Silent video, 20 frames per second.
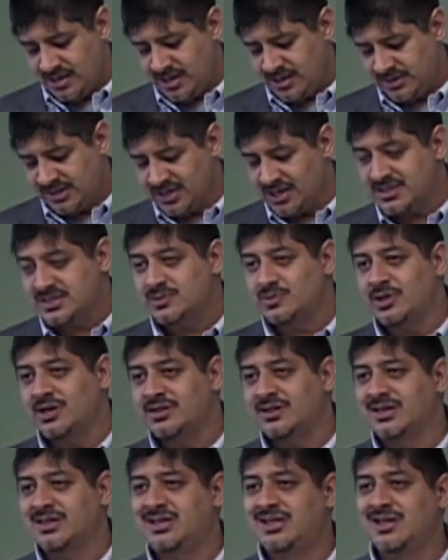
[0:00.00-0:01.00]
And guess
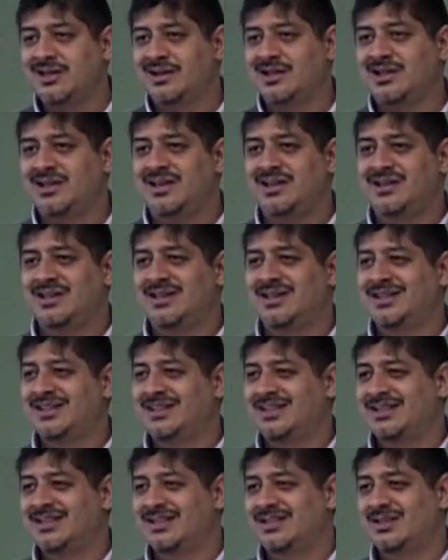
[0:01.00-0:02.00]
what? The kindling
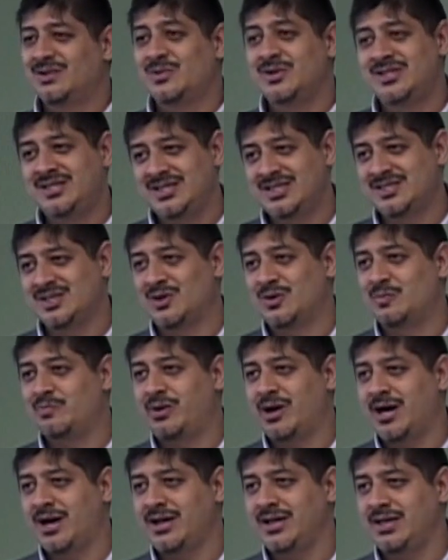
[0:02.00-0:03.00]
was his own
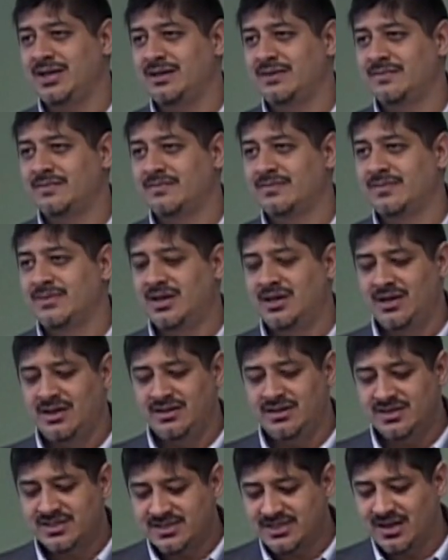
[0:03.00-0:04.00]
body.
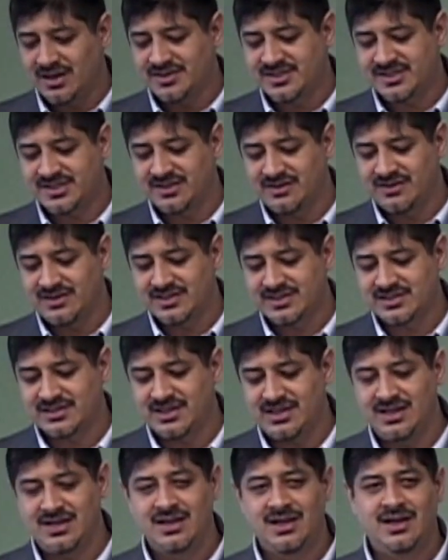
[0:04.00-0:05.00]
This is how
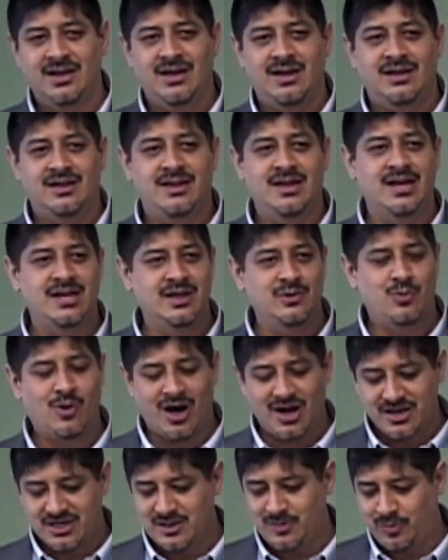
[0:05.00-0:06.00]
seriously that he
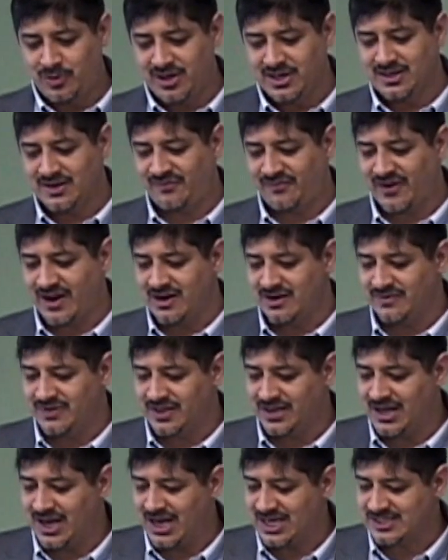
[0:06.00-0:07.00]
wanted to bring the fire of
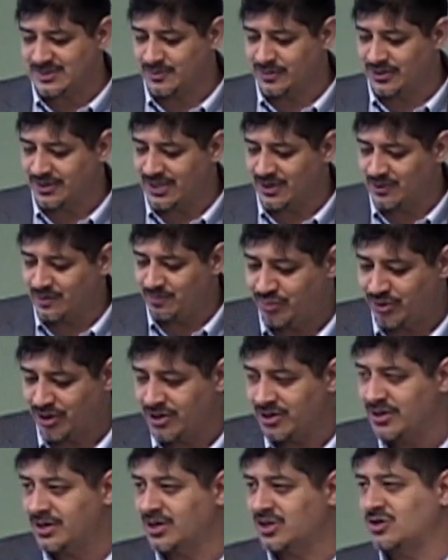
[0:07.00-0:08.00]
the gospel that
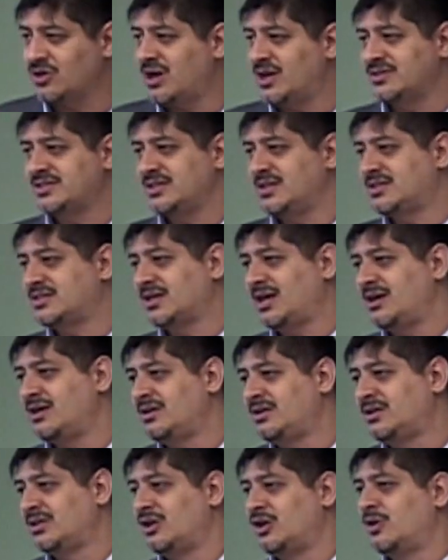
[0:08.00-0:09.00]
burn across the entire
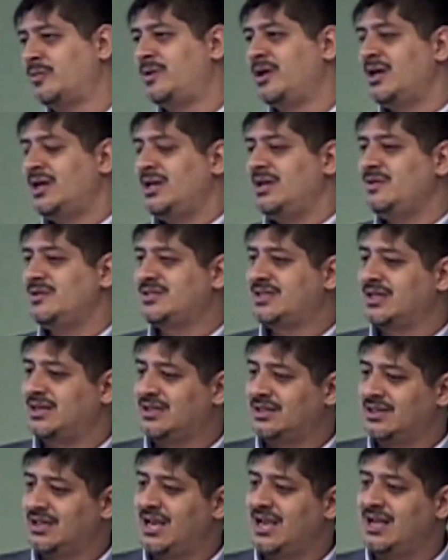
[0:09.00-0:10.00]
globe. He was going
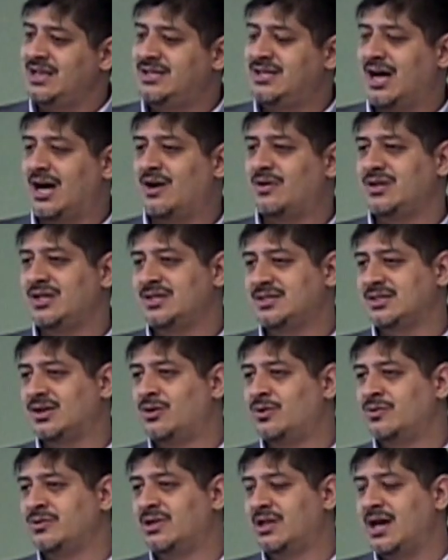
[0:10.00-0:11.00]
to lay down his
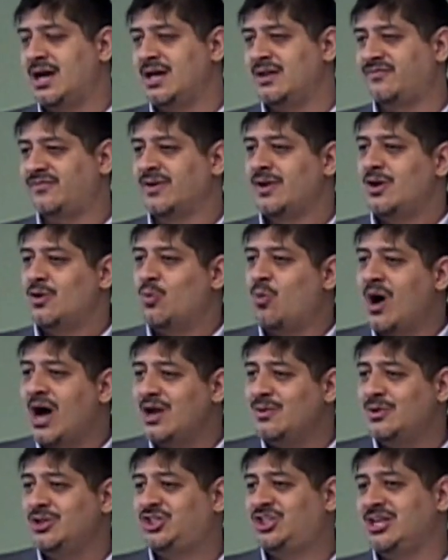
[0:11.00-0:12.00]
own life.
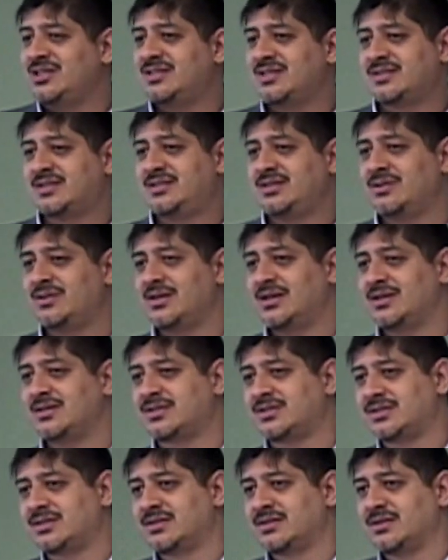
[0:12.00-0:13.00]
Why would Jesus do
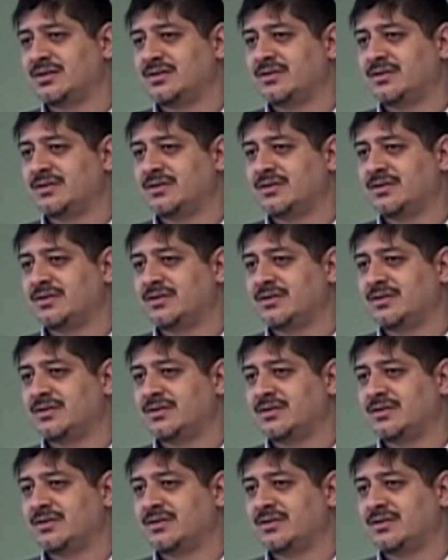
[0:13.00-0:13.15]
this?